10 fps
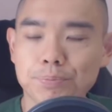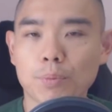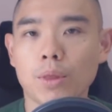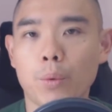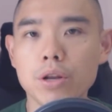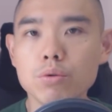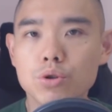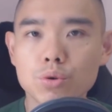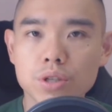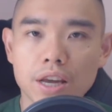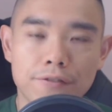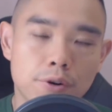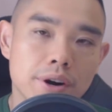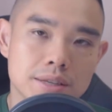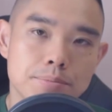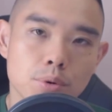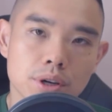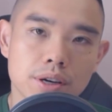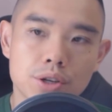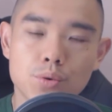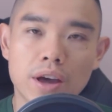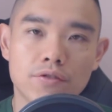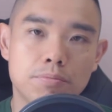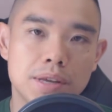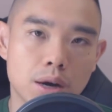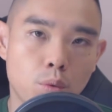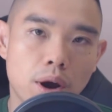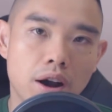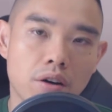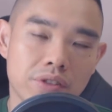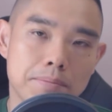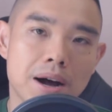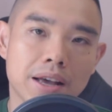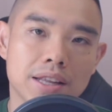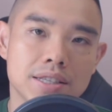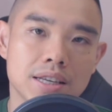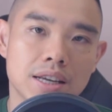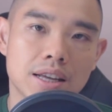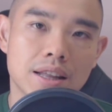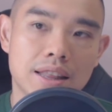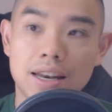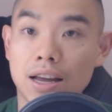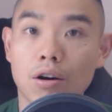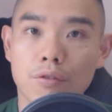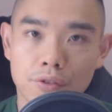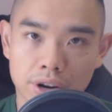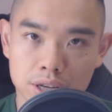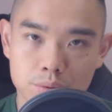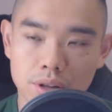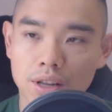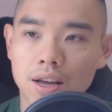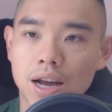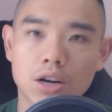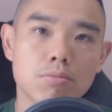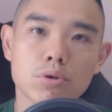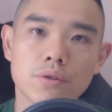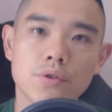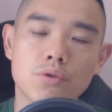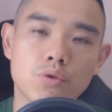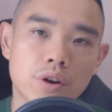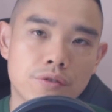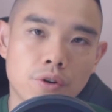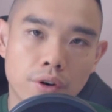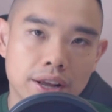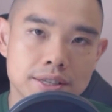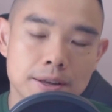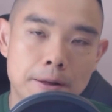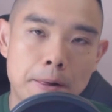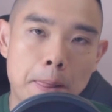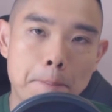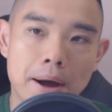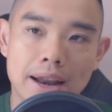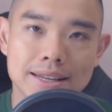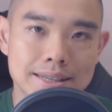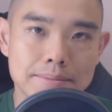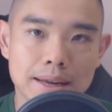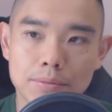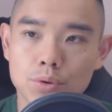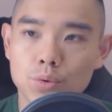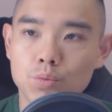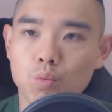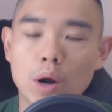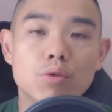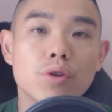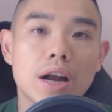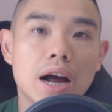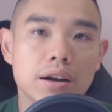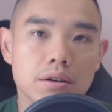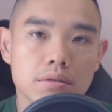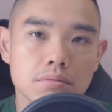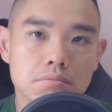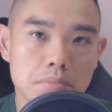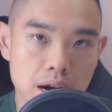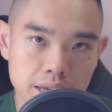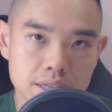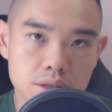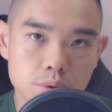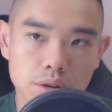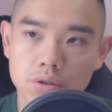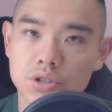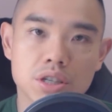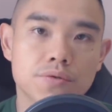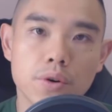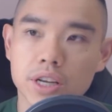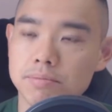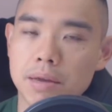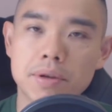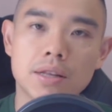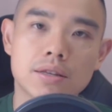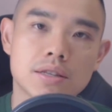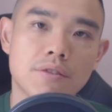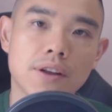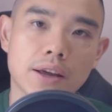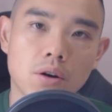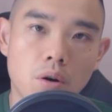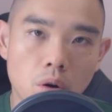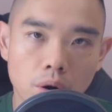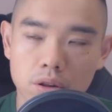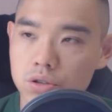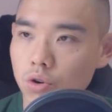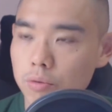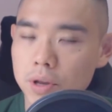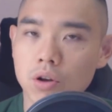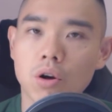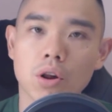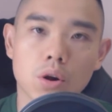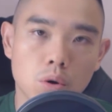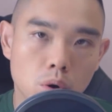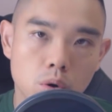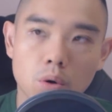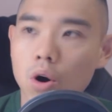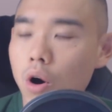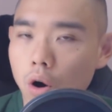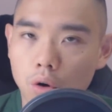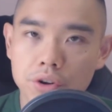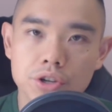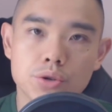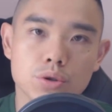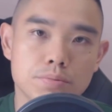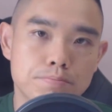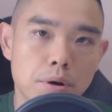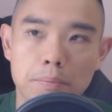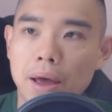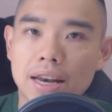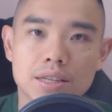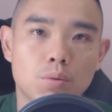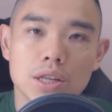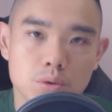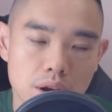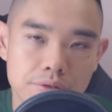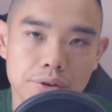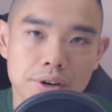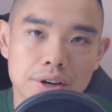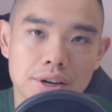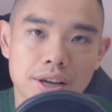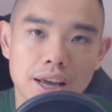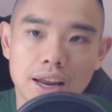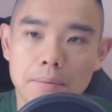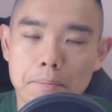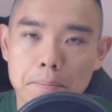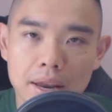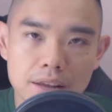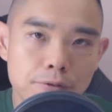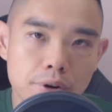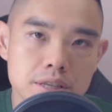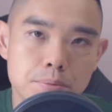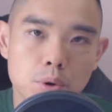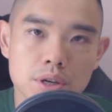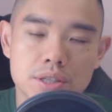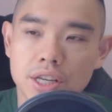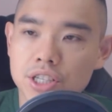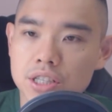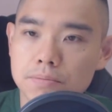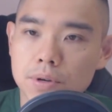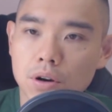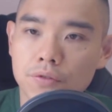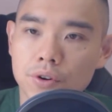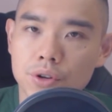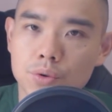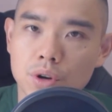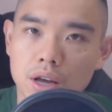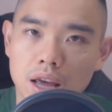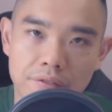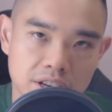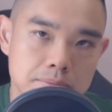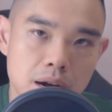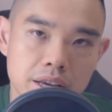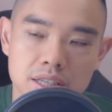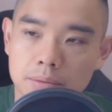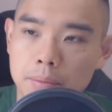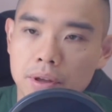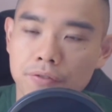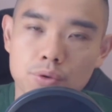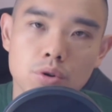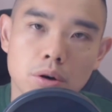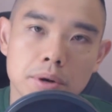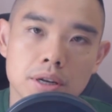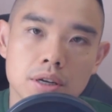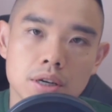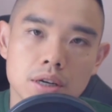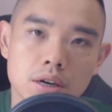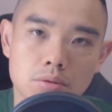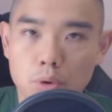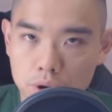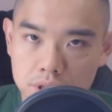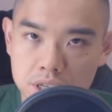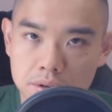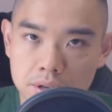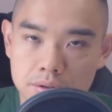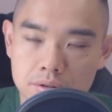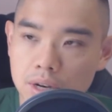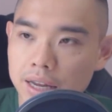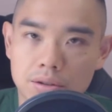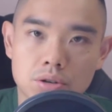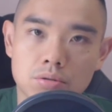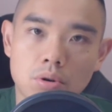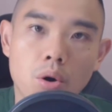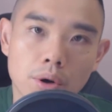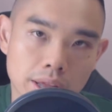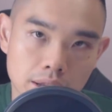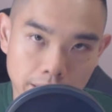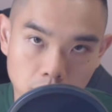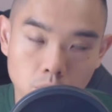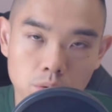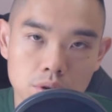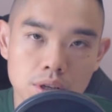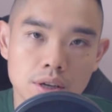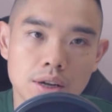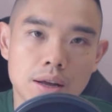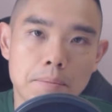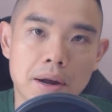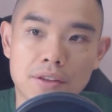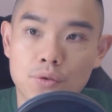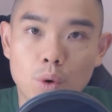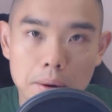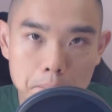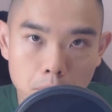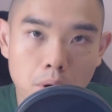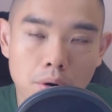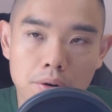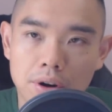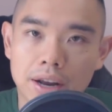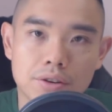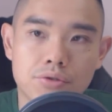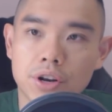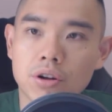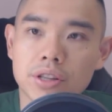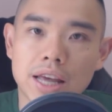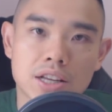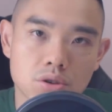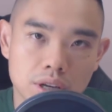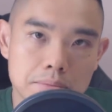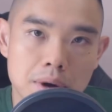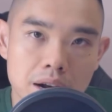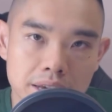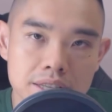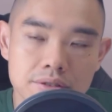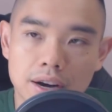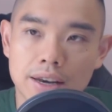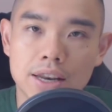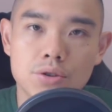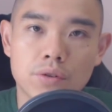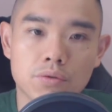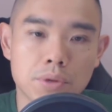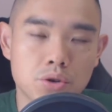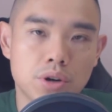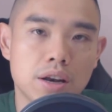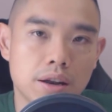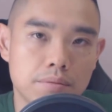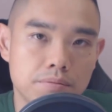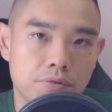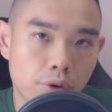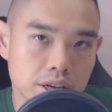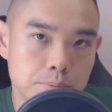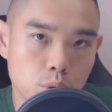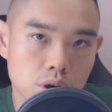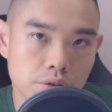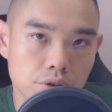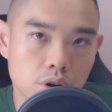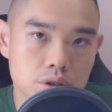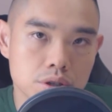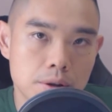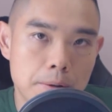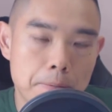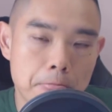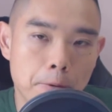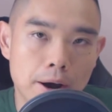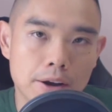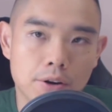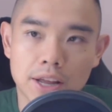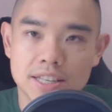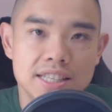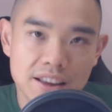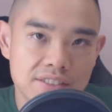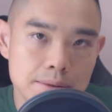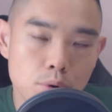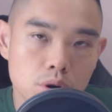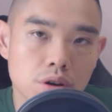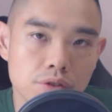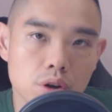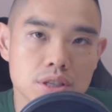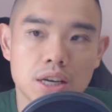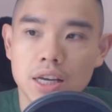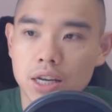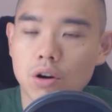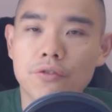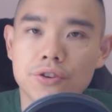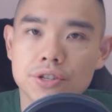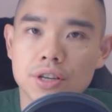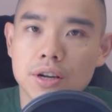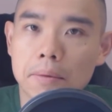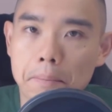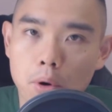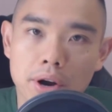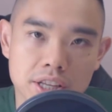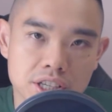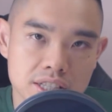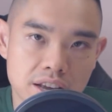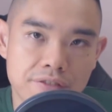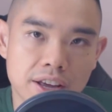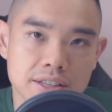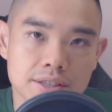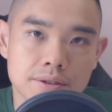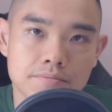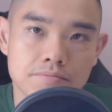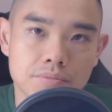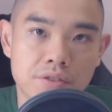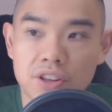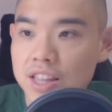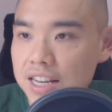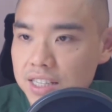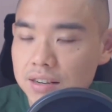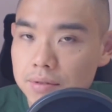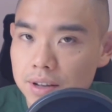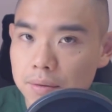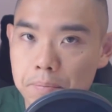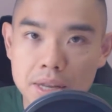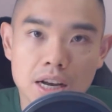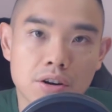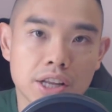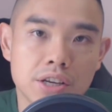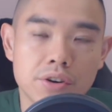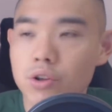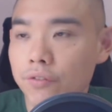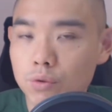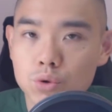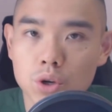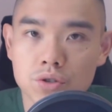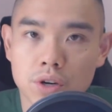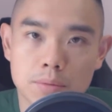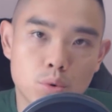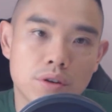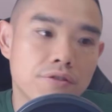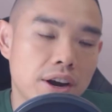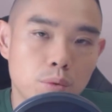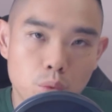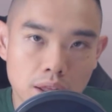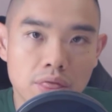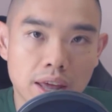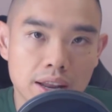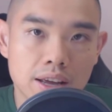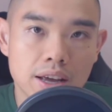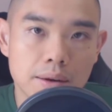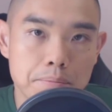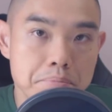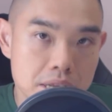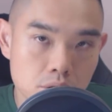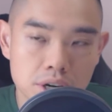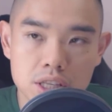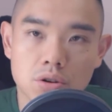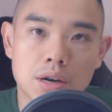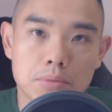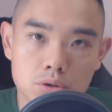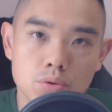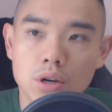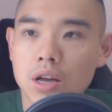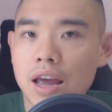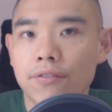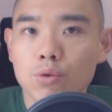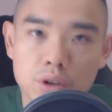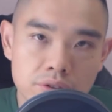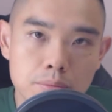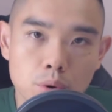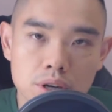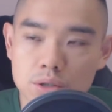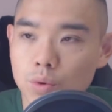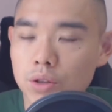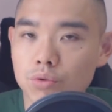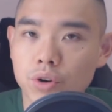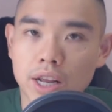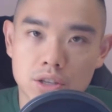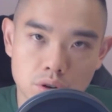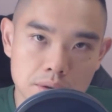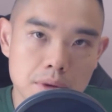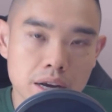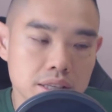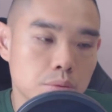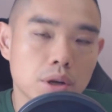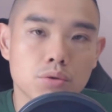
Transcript: when you choose a Forex broker, you have to be aware of the markets that they are offering as well. I know most of you trade Forex, but at the same time, you want to trade other markets as well, not just Forex. Maybe stuff like oil, soybean oil, cocoa, orange juice, pork bellies, whatsoever. And many Forex brokers, they just simply offer you FX markets and maybe a few common commodities like, oil and gold. But if you want more, right, trading all the exotic markets, right, then you have to make sure that that Forex broker of yours, right, or that CFD broker of yours, it offers more than just FX. If it doesn't meet the criteria, you have 2 choices, right? Number 1, find one that meet your needs, or number 2, have 2 different brokers, one to trade exotic markets and one to trade